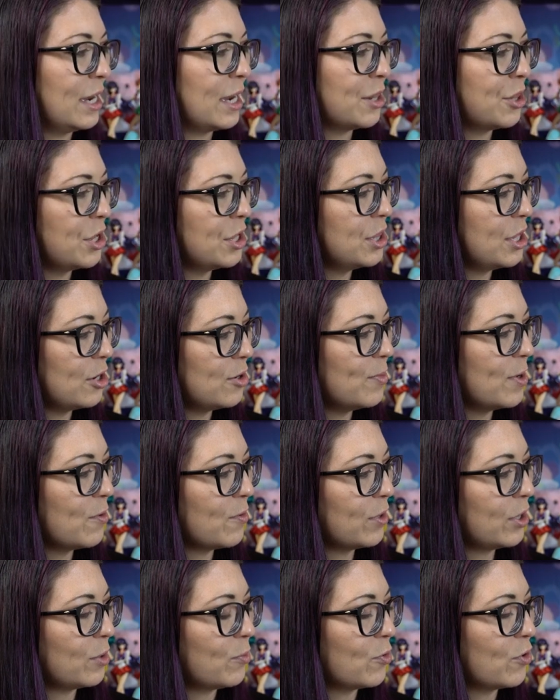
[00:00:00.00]
I think that'll be
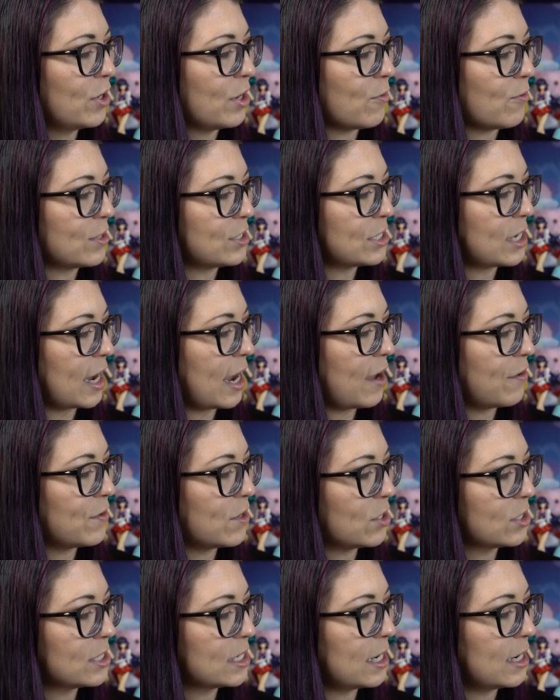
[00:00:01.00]
really pretty once I have it
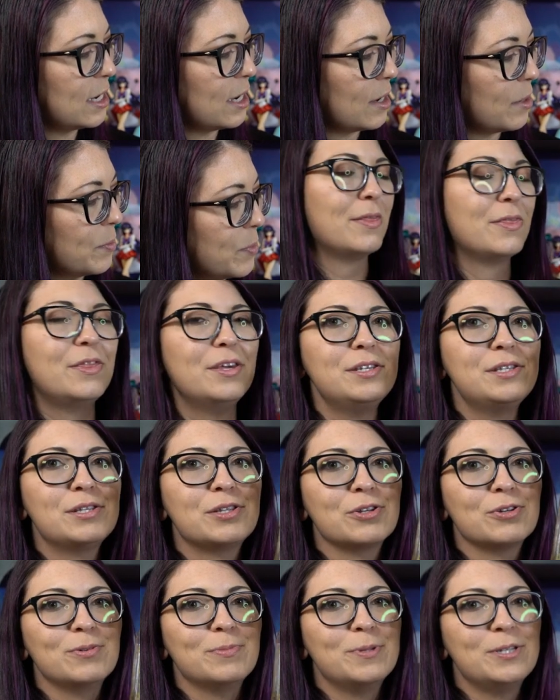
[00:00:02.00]
all set up. This
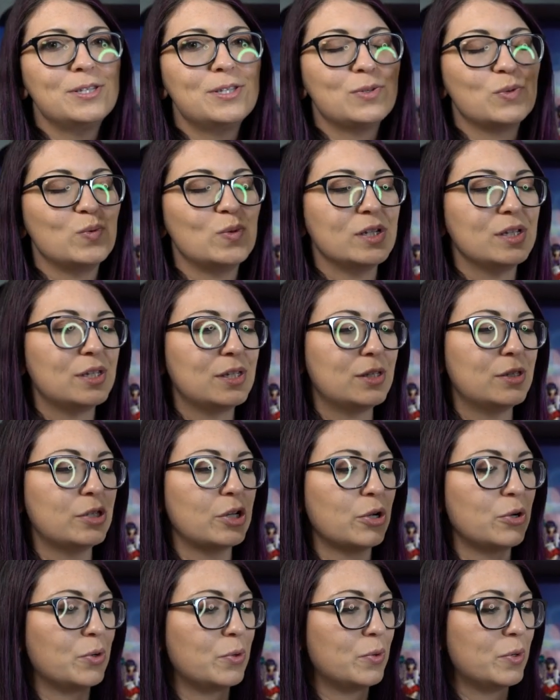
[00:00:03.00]
thermos was
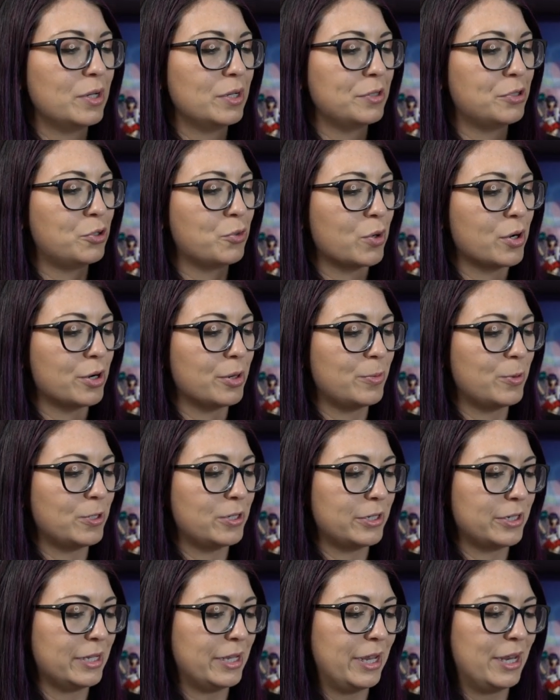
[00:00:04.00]
so
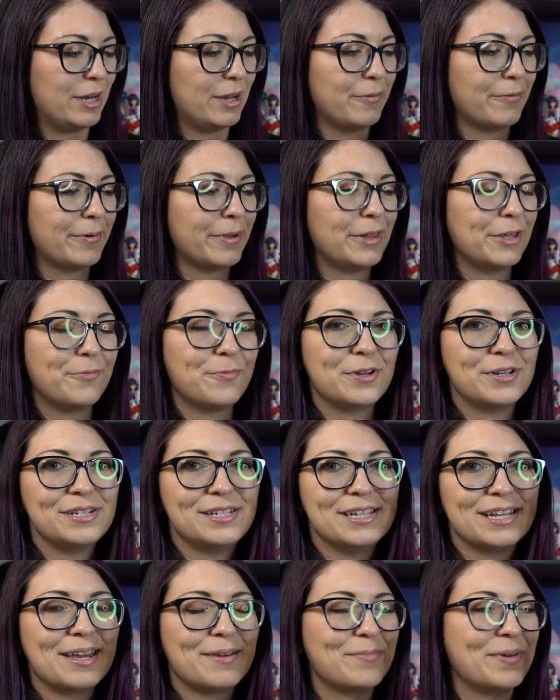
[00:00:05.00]
adorable and I really
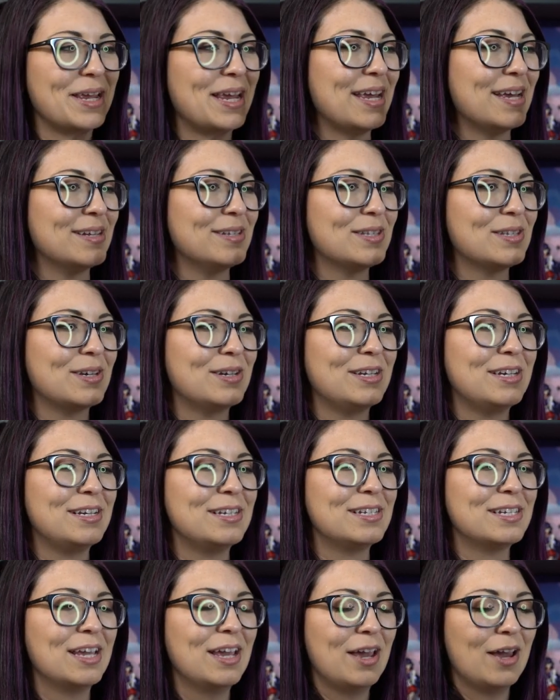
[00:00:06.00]
wanted to get my hands on
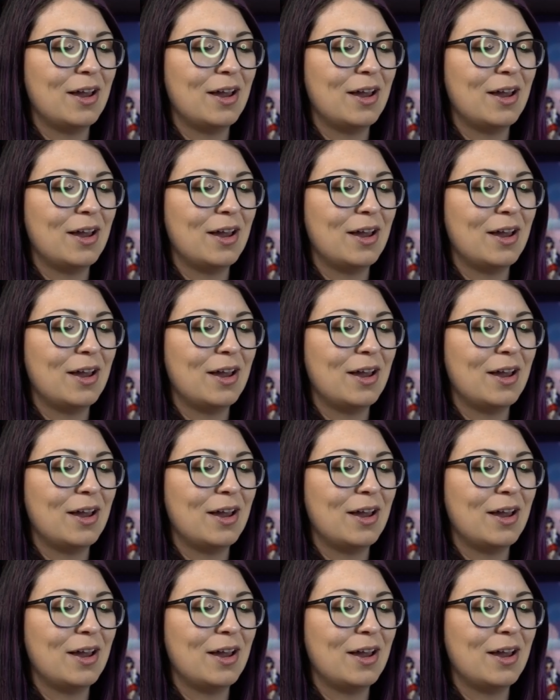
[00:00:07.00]
it.